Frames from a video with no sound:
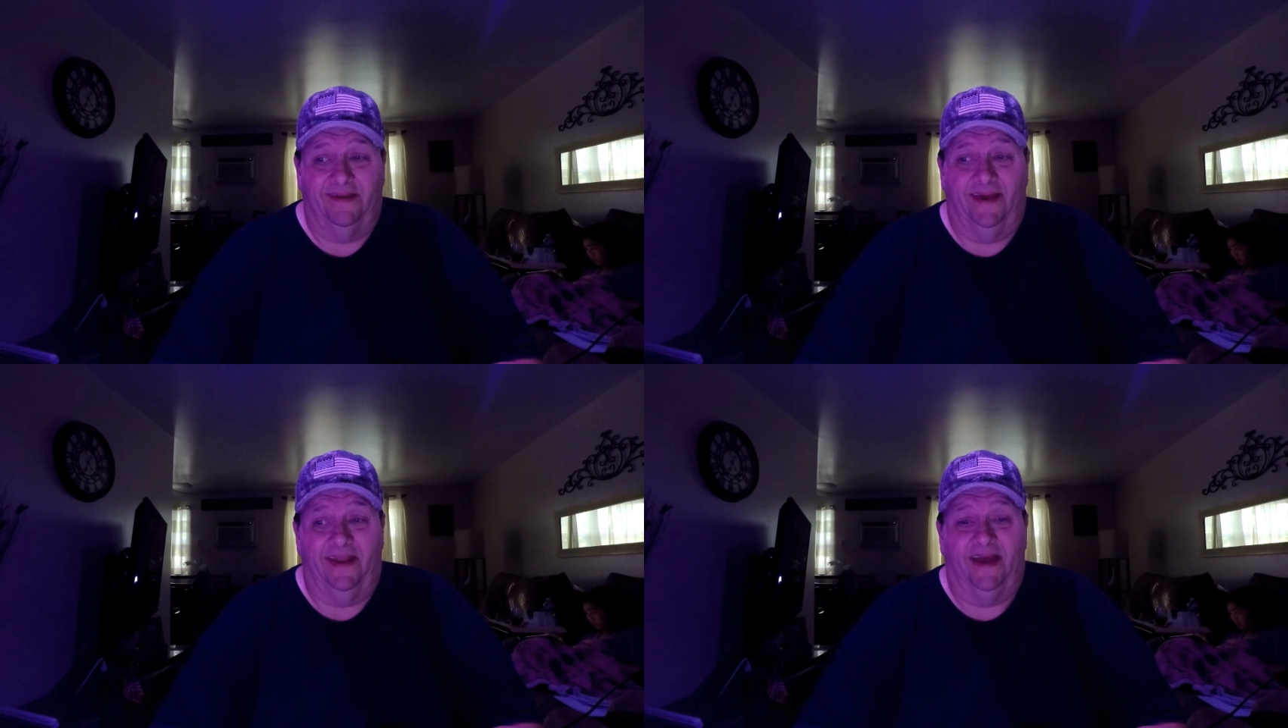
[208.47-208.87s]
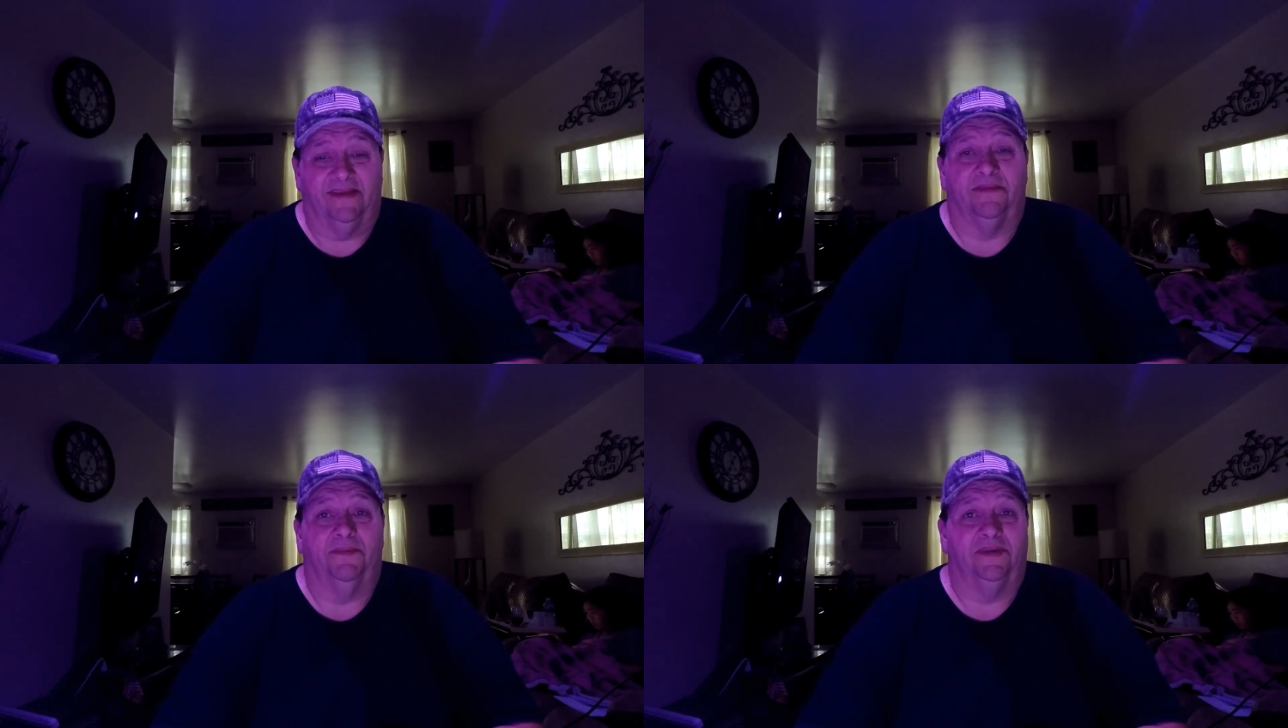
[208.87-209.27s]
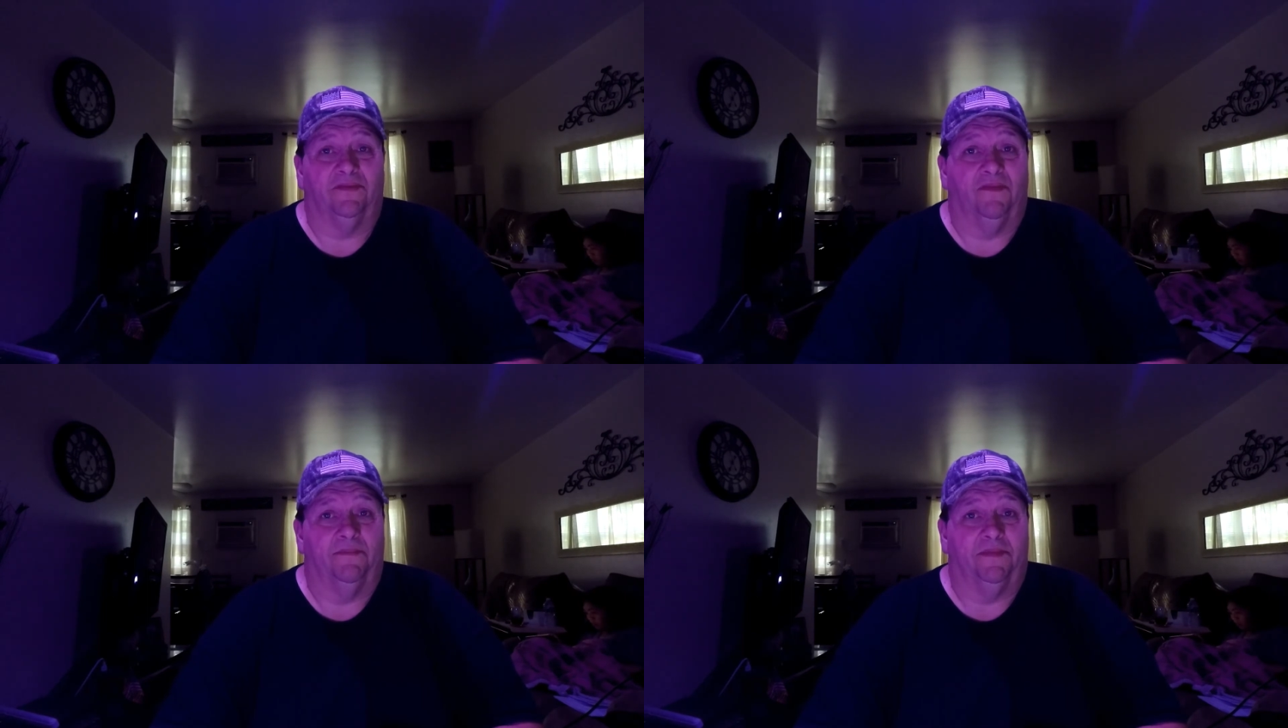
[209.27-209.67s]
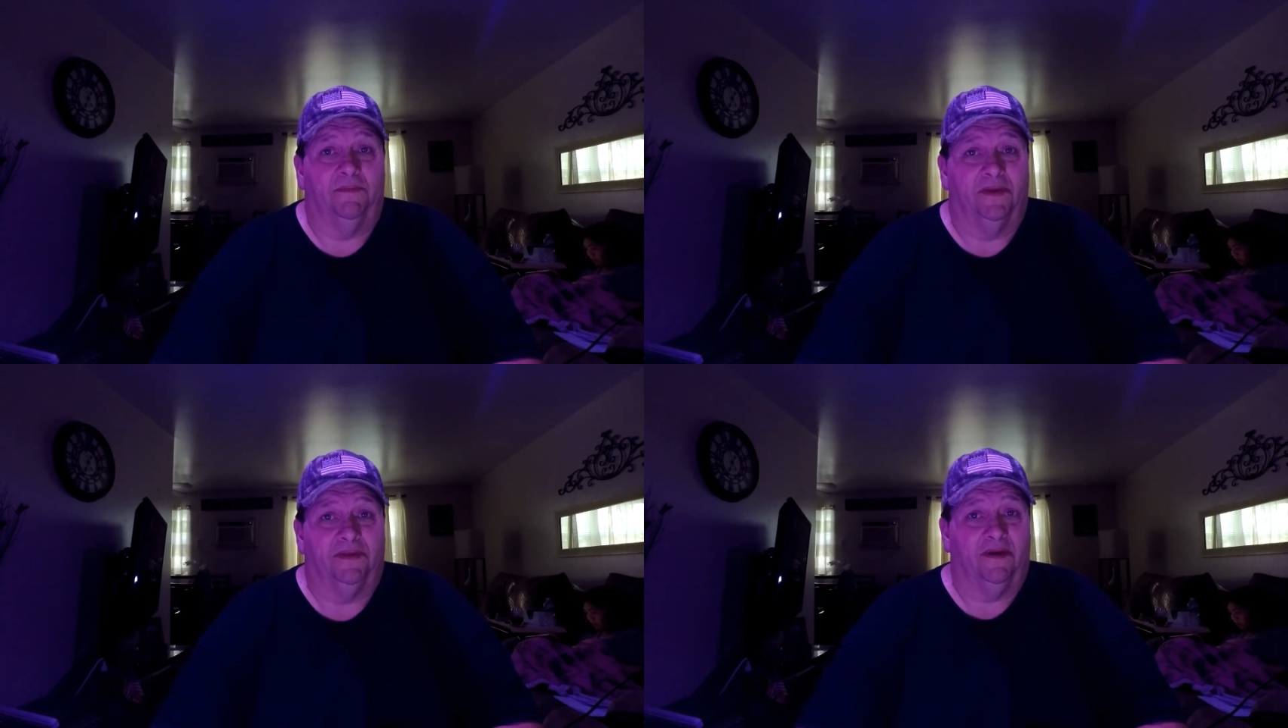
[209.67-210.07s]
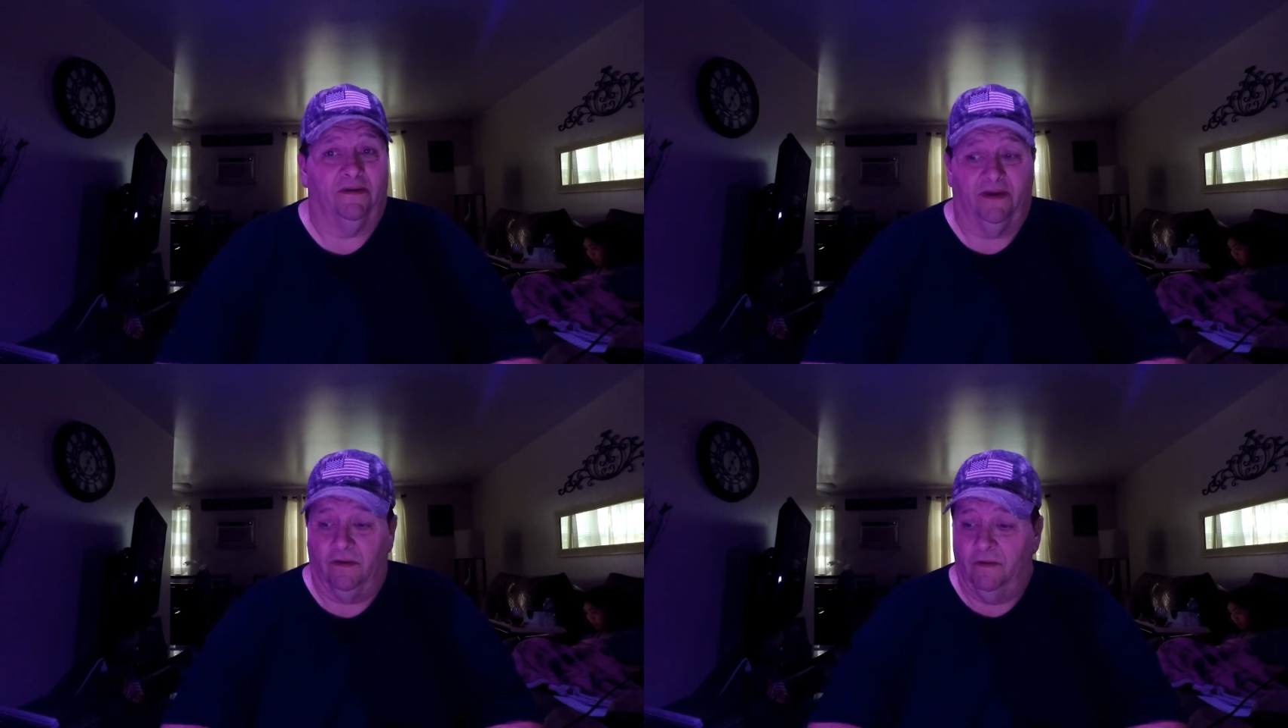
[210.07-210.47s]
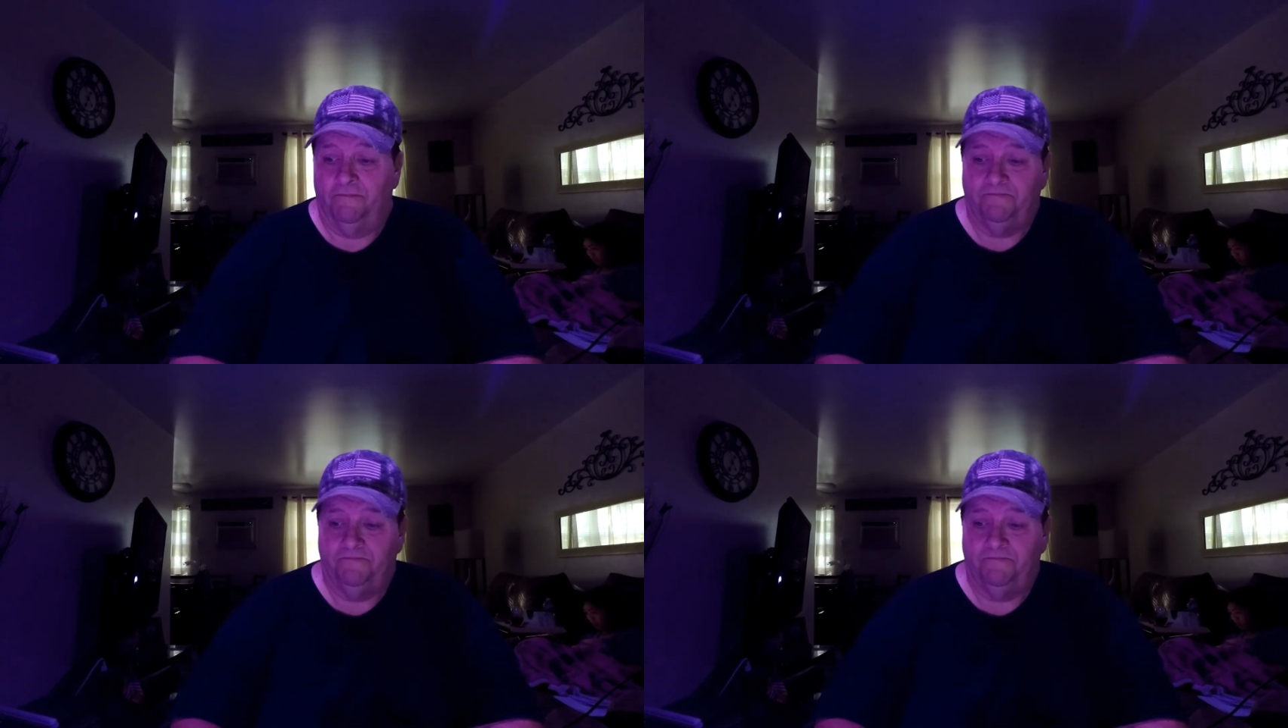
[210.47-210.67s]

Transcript: it has to be scripted material.